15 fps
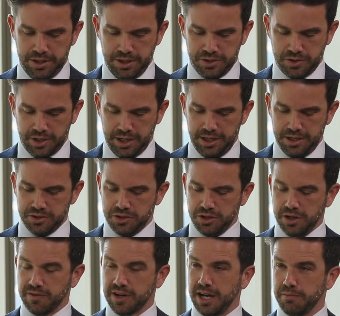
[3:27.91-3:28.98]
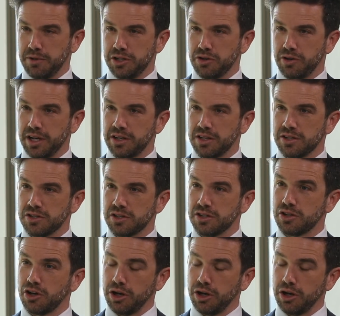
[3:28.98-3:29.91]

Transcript: the Australian Institute of Company Directors as